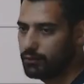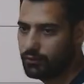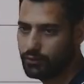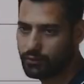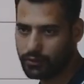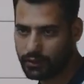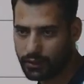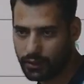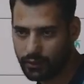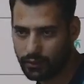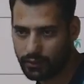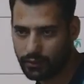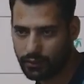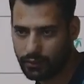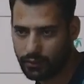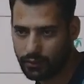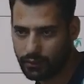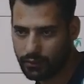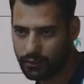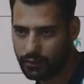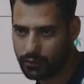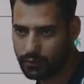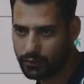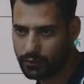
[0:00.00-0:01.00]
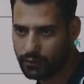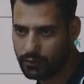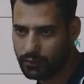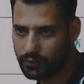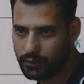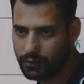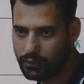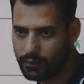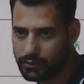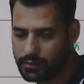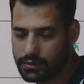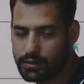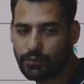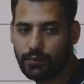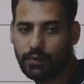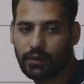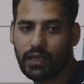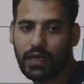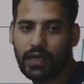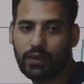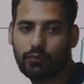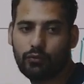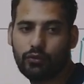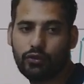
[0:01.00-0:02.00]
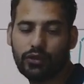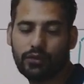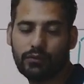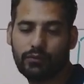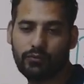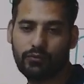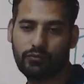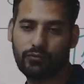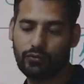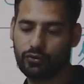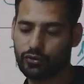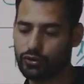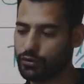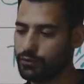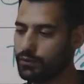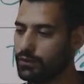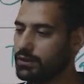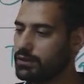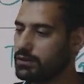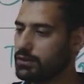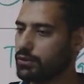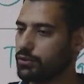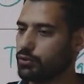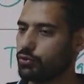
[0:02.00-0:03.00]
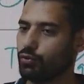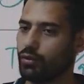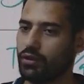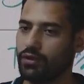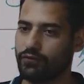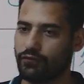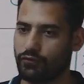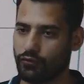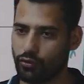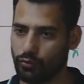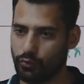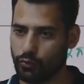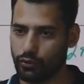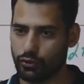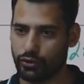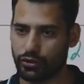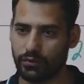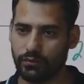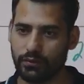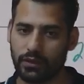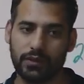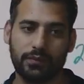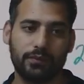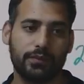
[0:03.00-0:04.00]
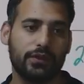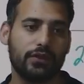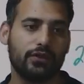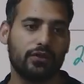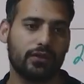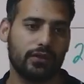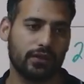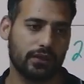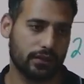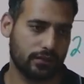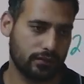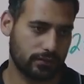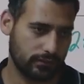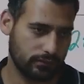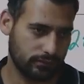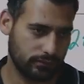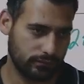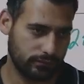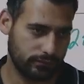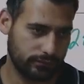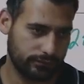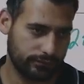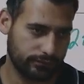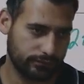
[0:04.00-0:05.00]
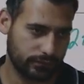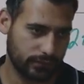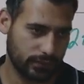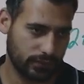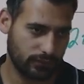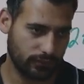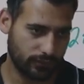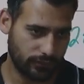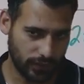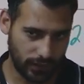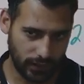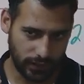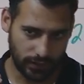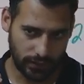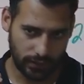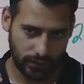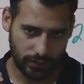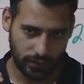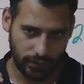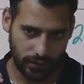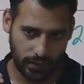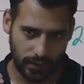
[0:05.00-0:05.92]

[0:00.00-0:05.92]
Okay? Simple harmonic motion means to and fro motion but periodic. Fine?